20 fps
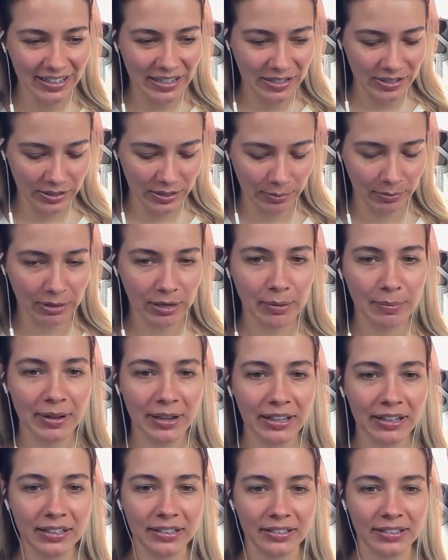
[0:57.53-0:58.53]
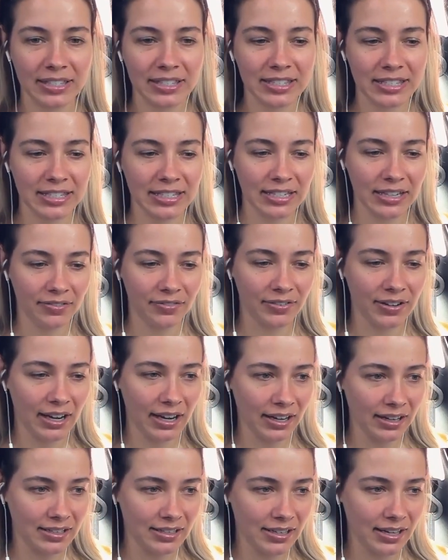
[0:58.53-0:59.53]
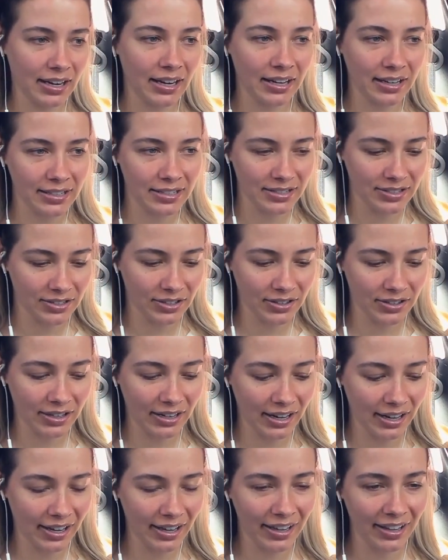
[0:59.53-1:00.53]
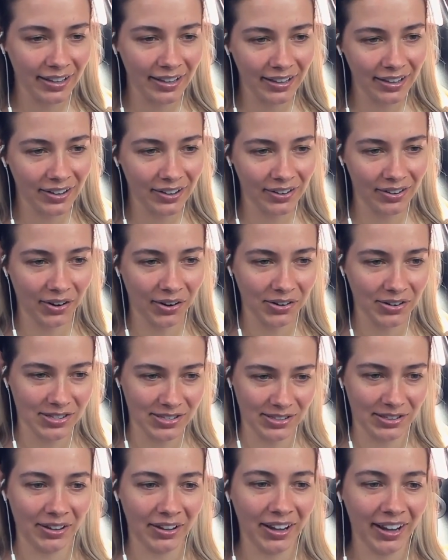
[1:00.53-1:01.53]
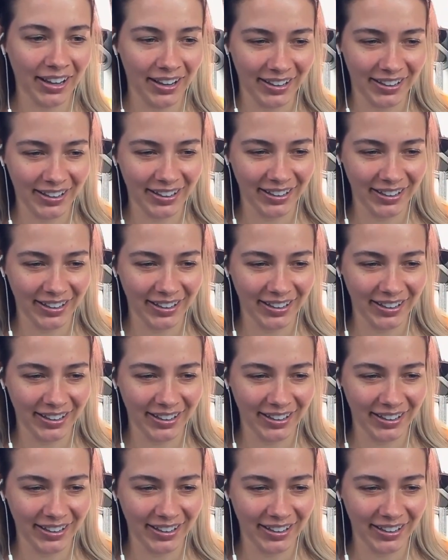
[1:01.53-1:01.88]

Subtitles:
So I'm gonna be a little stiff neck today because turning it hurts a lot.